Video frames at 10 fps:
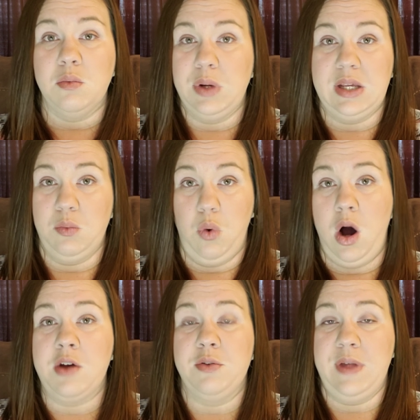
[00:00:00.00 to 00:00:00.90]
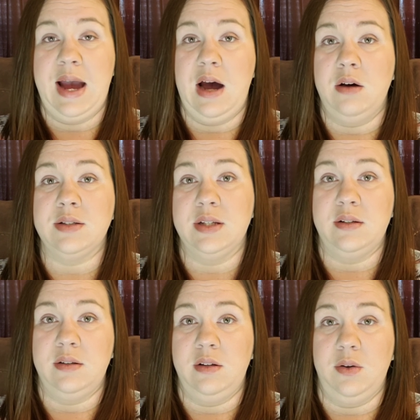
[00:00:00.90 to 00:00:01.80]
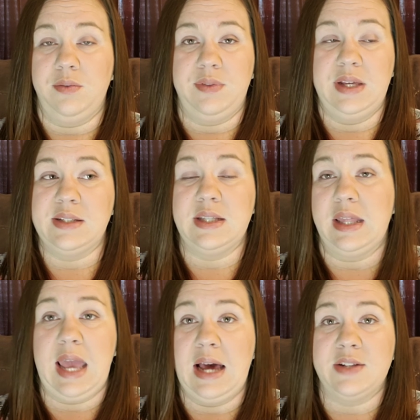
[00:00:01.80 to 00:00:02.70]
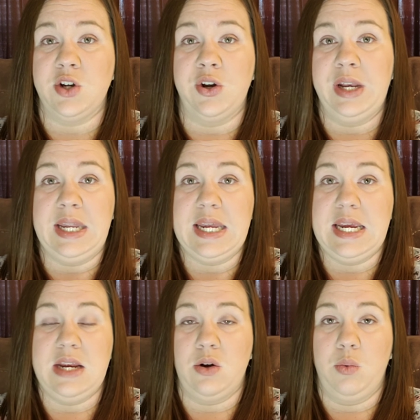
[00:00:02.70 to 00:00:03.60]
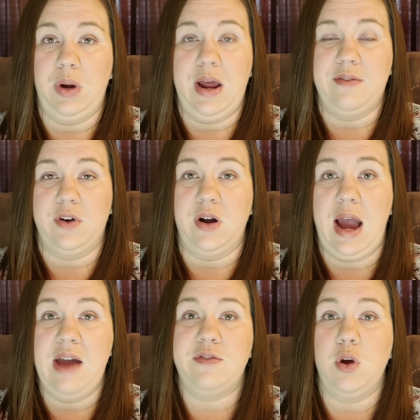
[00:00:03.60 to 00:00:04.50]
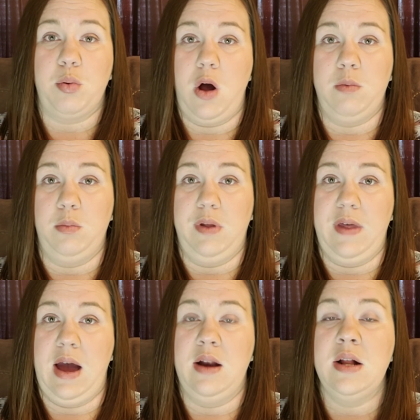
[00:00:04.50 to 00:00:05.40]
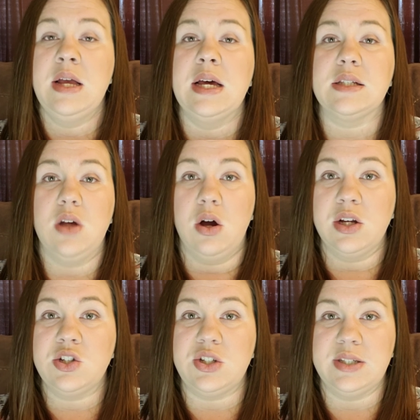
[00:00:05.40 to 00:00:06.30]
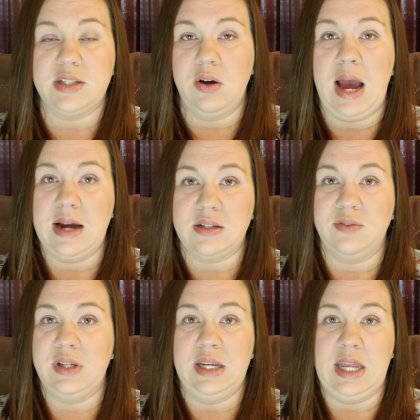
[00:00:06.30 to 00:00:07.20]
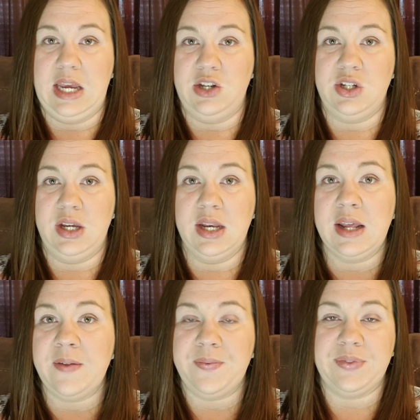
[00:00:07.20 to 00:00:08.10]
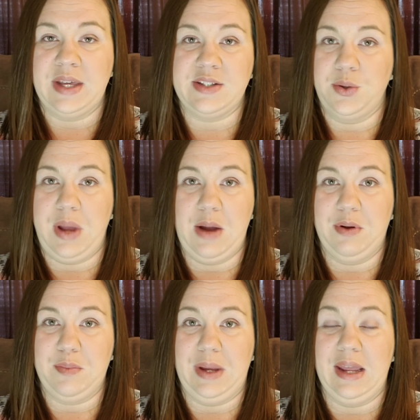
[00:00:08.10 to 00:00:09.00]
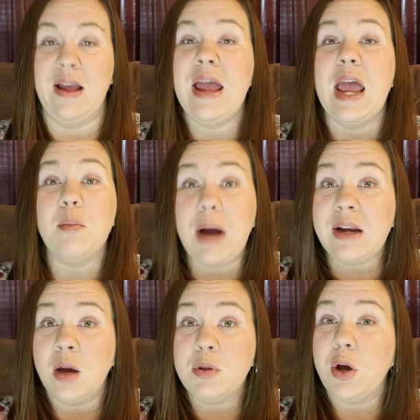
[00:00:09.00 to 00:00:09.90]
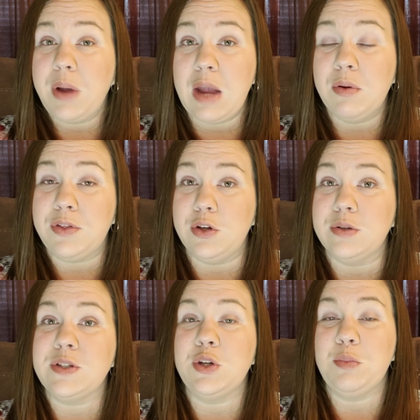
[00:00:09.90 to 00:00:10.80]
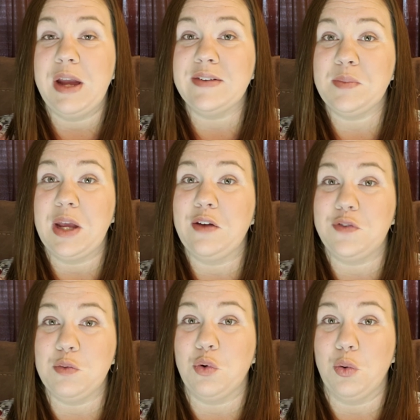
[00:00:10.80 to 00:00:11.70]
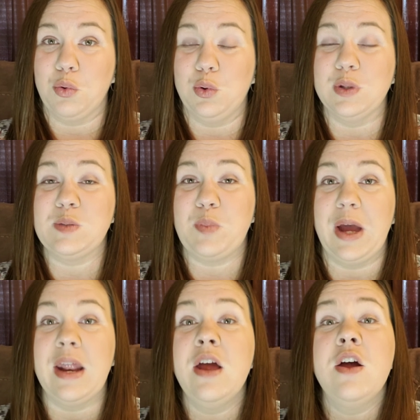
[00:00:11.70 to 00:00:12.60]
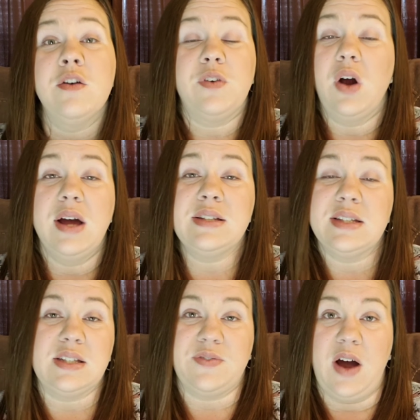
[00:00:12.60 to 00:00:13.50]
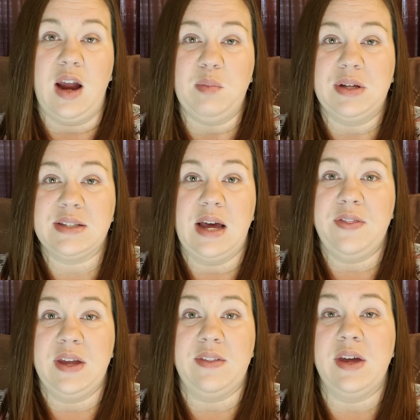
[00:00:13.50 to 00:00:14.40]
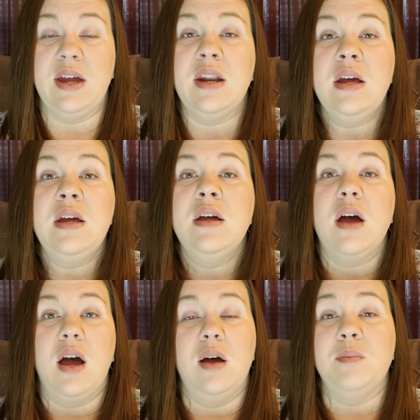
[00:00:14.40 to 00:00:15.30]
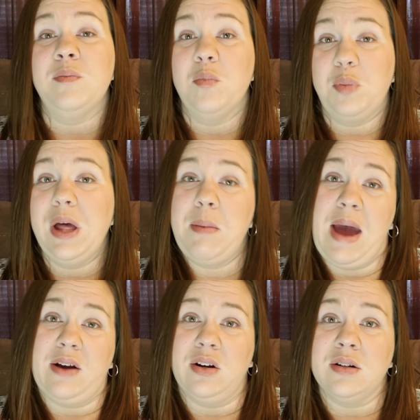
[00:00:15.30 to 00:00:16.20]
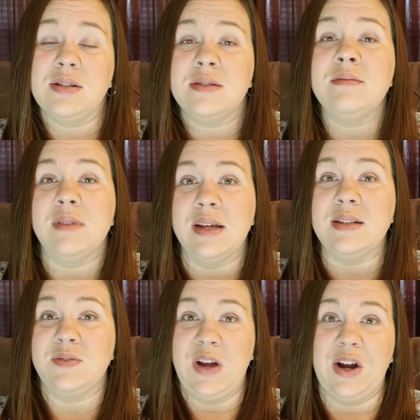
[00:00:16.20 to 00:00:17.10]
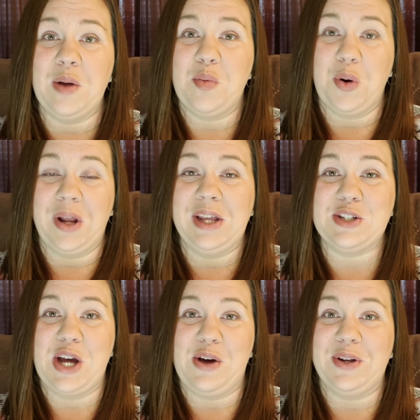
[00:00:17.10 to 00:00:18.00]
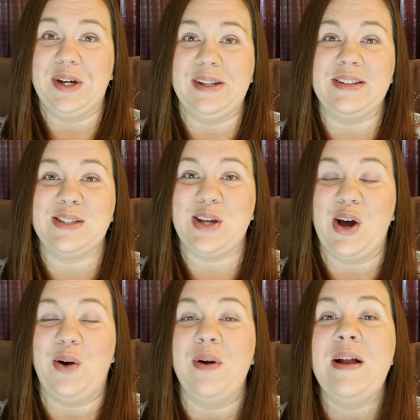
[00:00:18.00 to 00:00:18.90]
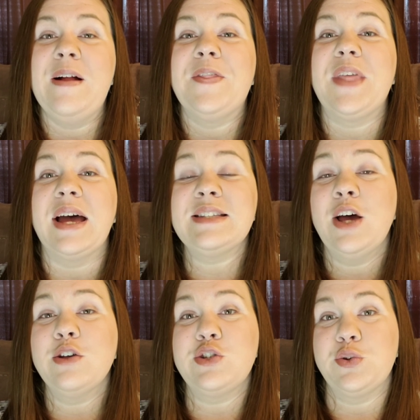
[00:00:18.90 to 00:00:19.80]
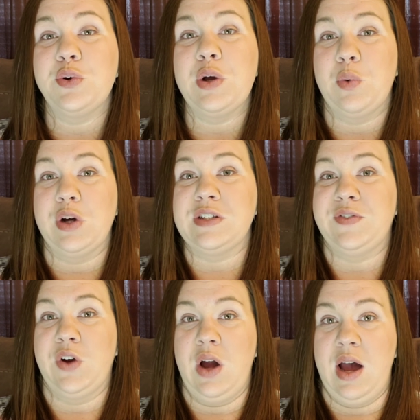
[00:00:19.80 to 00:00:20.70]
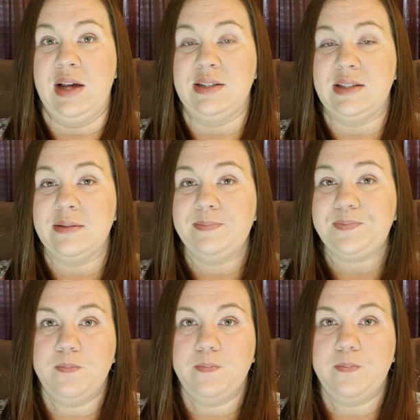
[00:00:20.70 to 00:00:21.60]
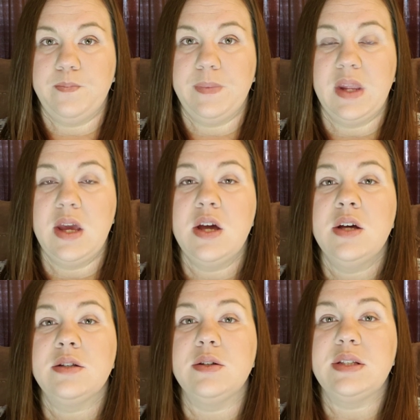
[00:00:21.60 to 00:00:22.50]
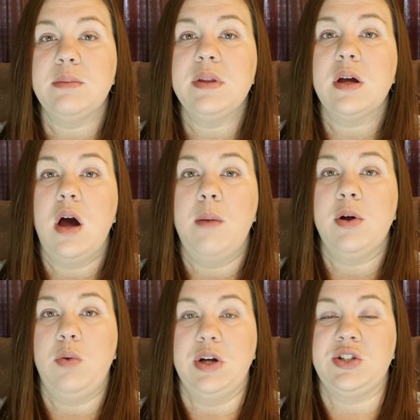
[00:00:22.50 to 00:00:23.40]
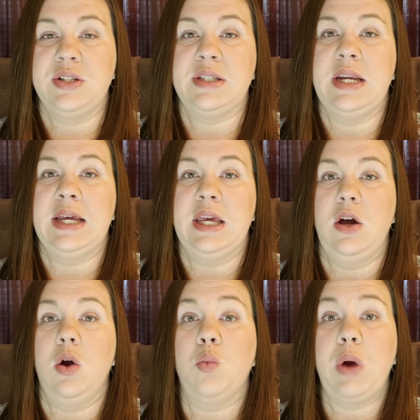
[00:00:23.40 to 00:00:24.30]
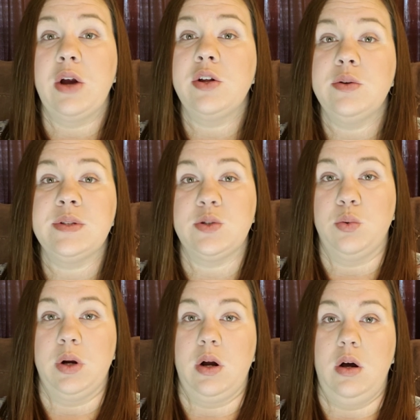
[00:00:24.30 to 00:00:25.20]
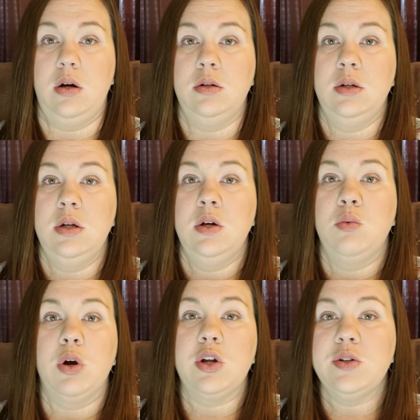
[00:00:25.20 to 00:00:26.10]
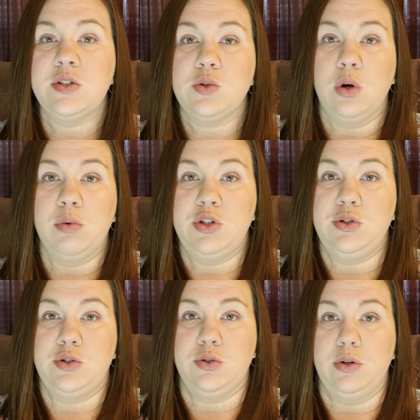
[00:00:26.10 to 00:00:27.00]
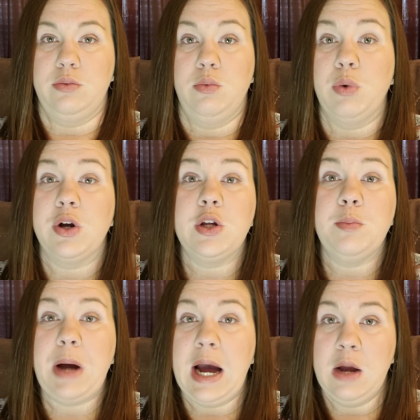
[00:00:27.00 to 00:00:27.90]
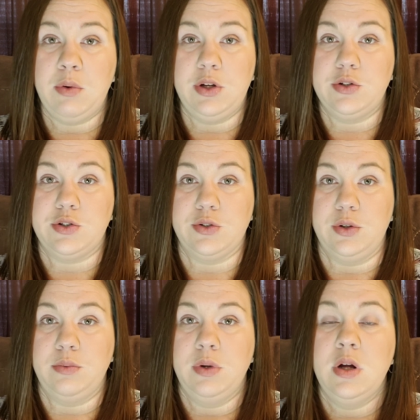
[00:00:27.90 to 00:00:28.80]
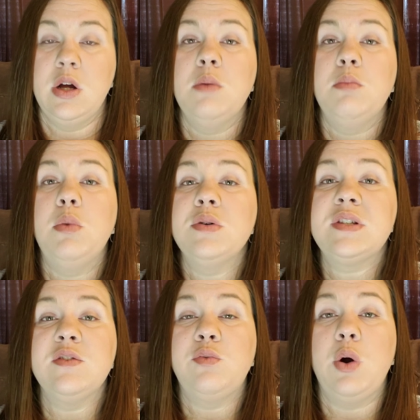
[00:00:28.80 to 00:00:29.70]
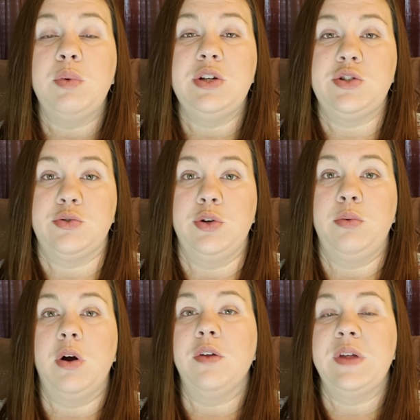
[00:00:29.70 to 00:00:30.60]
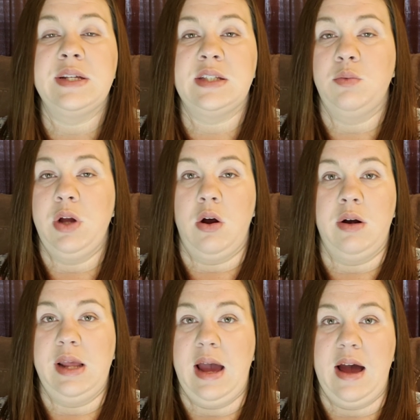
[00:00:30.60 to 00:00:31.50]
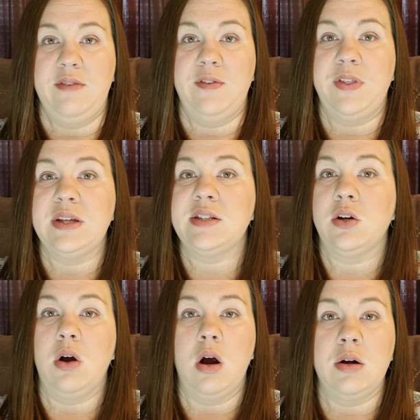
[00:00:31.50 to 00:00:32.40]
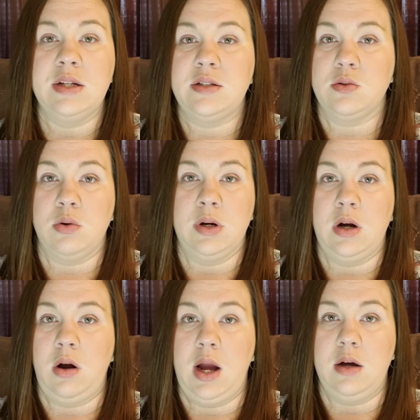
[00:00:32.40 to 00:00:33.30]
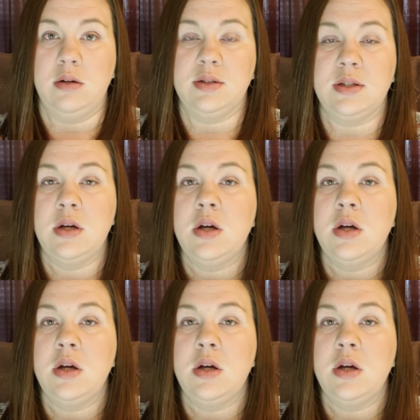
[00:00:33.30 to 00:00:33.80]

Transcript: we can walk through the house and you know things that the cats aren't going to eat or whatever i have no problem with that as long as she's still actively engaging in it that's okay with me it might not be okay with you so you may have to make a few more rules but for us it's fine because i think that um, play matters it's very important in childhood so that's how strewing works for us so some of the common questions that i get are where do you store it all where do you store what you strew where do you buy what you strew most of what we strew are things that we already have, things that are already stored in our house.